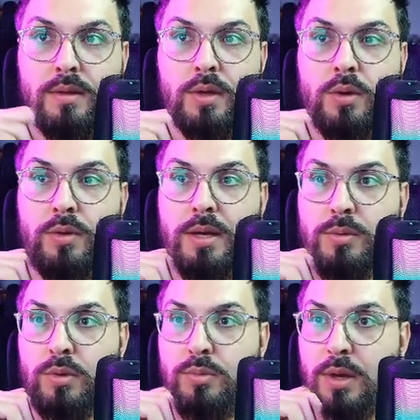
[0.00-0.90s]
All right,
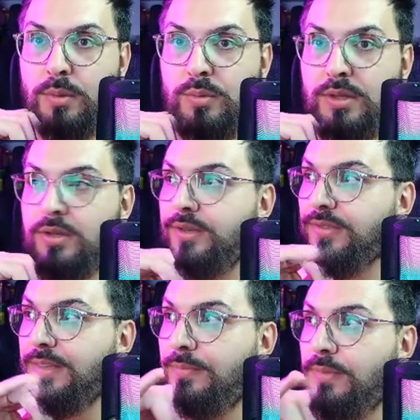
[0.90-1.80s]
we're probably logged
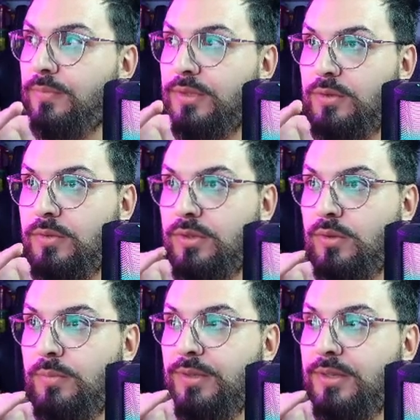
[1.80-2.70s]
in, but we don't
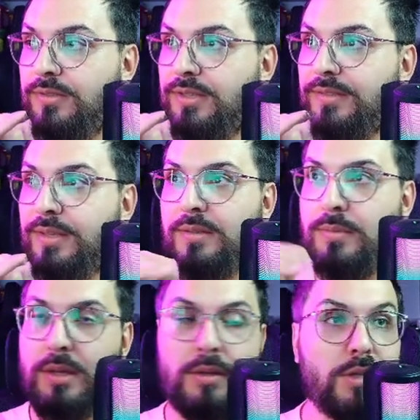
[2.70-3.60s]
know because nothing
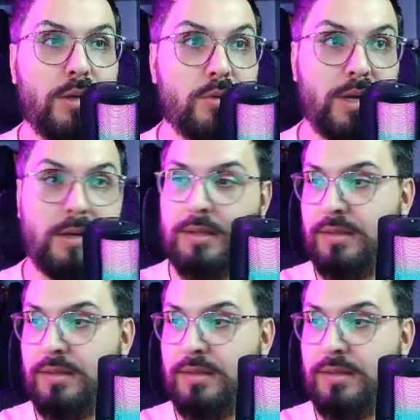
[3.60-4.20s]
appears here, right?